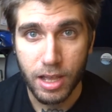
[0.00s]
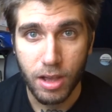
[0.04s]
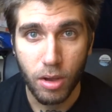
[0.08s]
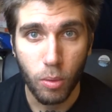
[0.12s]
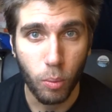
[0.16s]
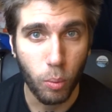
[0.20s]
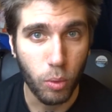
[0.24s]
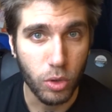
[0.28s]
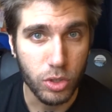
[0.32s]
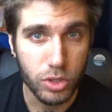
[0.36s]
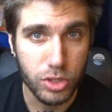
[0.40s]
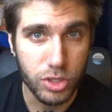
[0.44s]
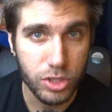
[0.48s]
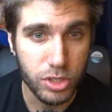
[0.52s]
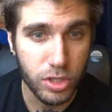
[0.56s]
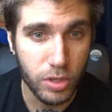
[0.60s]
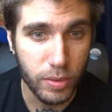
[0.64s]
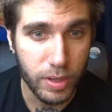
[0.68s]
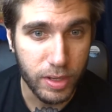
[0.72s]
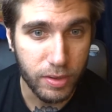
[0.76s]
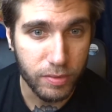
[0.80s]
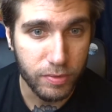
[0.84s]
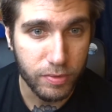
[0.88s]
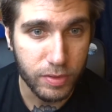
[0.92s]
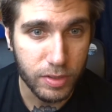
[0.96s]
want to do
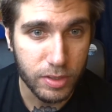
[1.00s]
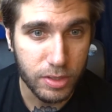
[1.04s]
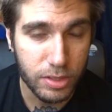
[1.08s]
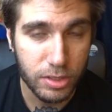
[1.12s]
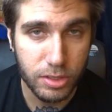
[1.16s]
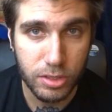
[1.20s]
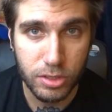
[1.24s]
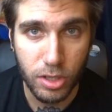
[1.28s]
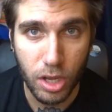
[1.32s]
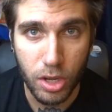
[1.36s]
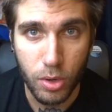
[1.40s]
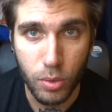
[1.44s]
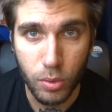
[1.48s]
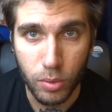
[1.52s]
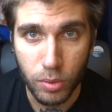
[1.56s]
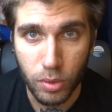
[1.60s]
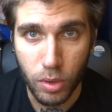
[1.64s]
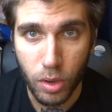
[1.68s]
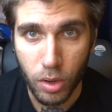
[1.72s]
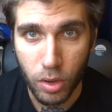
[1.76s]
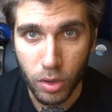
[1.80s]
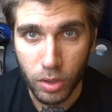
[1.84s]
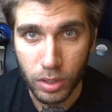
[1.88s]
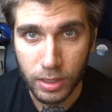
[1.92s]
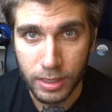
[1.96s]
it for so
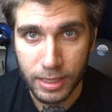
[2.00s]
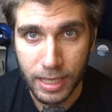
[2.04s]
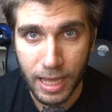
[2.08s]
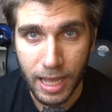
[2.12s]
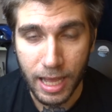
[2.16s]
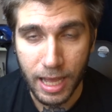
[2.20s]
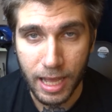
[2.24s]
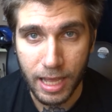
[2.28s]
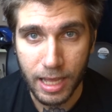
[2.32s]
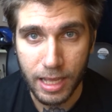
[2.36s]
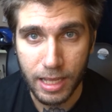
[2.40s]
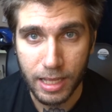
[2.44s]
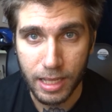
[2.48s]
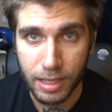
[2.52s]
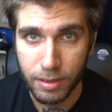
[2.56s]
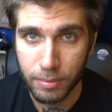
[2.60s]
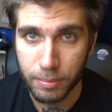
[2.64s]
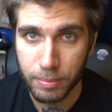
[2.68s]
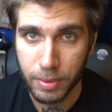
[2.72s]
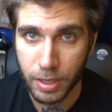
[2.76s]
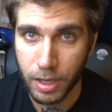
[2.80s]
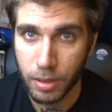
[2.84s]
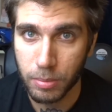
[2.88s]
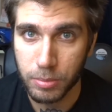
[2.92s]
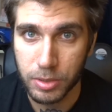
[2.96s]
long that it
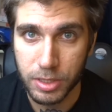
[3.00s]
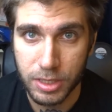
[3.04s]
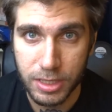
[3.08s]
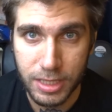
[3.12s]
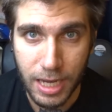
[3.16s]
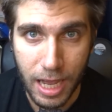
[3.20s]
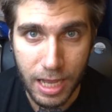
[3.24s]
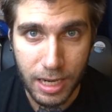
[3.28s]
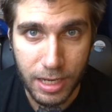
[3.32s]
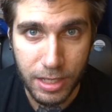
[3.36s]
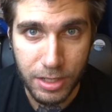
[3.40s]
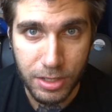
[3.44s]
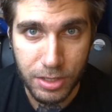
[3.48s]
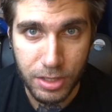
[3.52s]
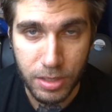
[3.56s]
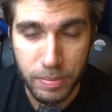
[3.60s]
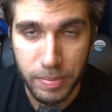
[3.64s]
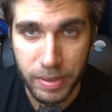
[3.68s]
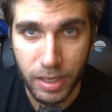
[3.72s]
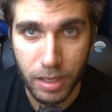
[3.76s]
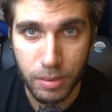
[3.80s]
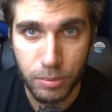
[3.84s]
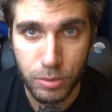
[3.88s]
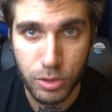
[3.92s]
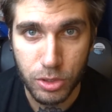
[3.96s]
becomes a challenge and it
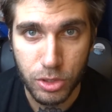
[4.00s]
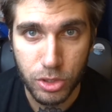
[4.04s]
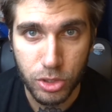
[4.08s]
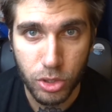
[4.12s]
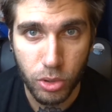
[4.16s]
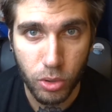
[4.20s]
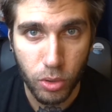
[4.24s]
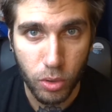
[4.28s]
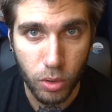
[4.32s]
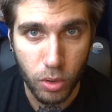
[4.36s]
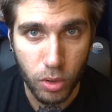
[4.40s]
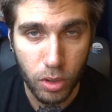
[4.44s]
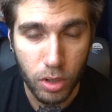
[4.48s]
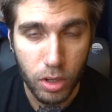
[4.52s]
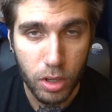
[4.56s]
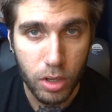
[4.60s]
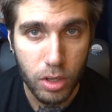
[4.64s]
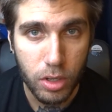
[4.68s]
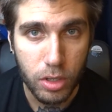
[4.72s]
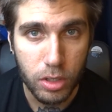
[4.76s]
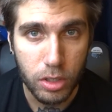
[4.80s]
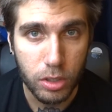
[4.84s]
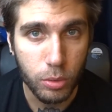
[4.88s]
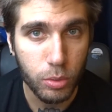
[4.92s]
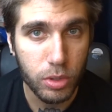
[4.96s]
becomes a chore.
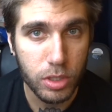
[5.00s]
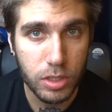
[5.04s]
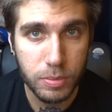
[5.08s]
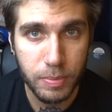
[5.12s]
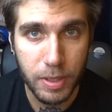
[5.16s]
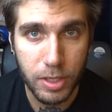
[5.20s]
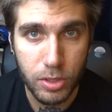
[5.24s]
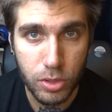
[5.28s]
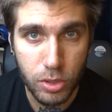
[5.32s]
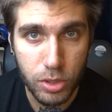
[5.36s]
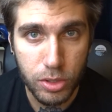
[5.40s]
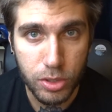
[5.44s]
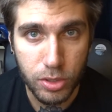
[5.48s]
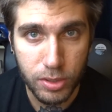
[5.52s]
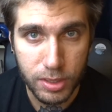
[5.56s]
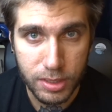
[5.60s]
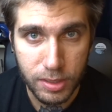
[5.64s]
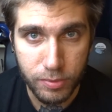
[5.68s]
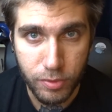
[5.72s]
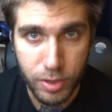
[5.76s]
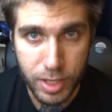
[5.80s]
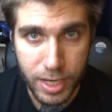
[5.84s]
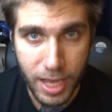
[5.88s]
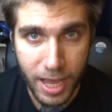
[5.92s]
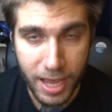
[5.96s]
You want to just make sure you do this
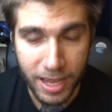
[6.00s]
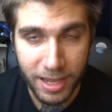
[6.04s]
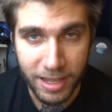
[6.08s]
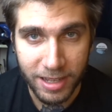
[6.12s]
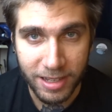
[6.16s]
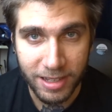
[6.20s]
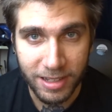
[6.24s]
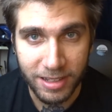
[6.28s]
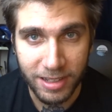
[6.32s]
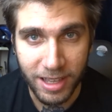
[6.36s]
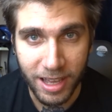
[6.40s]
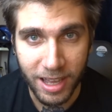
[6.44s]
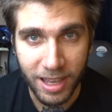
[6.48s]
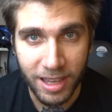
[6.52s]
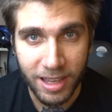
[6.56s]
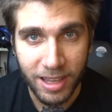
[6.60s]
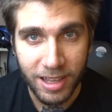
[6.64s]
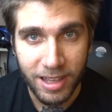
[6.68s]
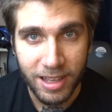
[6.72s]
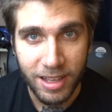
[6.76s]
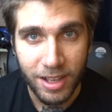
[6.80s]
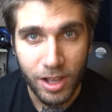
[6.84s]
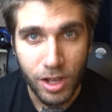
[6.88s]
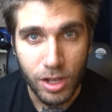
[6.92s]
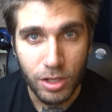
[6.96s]
every day, okay?
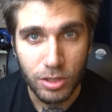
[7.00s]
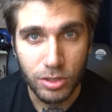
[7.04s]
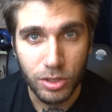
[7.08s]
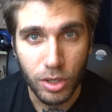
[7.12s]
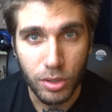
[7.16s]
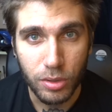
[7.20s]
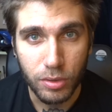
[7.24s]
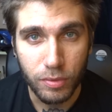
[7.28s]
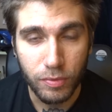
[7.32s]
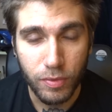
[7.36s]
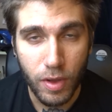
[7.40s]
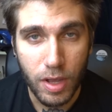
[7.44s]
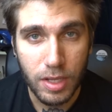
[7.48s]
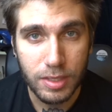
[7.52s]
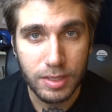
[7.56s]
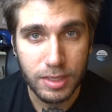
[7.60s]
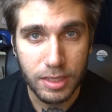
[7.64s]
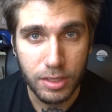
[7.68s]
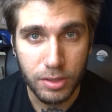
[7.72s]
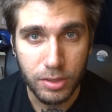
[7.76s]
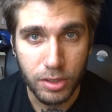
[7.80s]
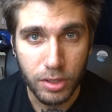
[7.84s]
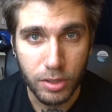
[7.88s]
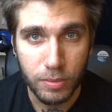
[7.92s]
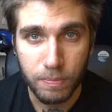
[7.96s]
So the first
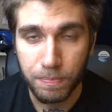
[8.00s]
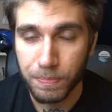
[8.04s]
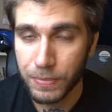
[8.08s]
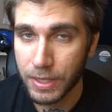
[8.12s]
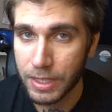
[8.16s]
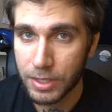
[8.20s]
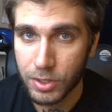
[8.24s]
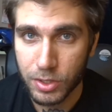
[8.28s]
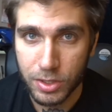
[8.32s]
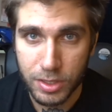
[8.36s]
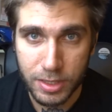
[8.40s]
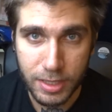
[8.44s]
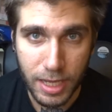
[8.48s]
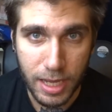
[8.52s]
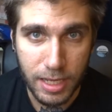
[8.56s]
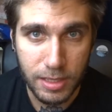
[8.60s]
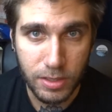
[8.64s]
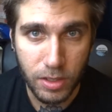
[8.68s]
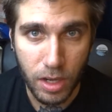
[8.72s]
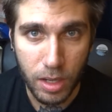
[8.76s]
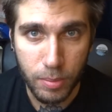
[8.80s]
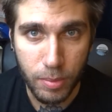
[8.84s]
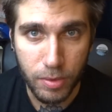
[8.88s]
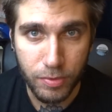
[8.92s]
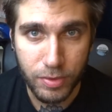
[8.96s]
thing you do is just set a
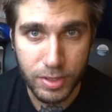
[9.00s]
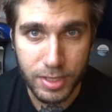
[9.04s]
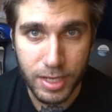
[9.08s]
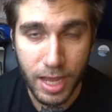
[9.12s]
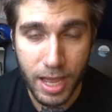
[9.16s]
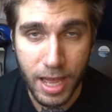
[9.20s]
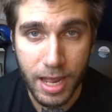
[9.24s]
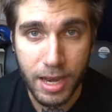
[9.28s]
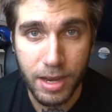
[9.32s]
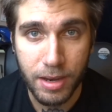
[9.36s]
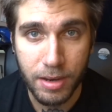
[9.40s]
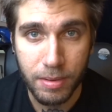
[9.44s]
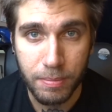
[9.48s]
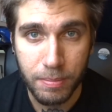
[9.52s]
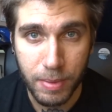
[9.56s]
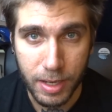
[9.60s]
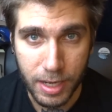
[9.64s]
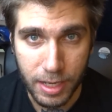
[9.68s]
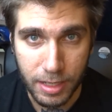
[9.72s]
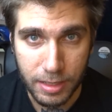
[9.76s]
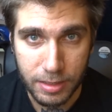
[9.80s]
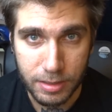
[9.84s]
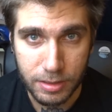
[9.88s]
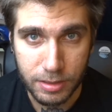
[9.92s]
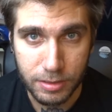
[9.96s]
timer for 10
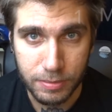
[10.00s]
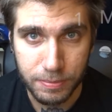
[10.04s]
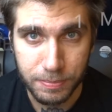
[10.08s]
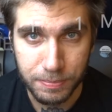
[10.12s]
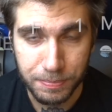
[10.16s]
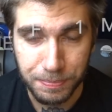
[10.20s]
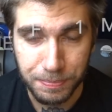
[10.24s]
minutes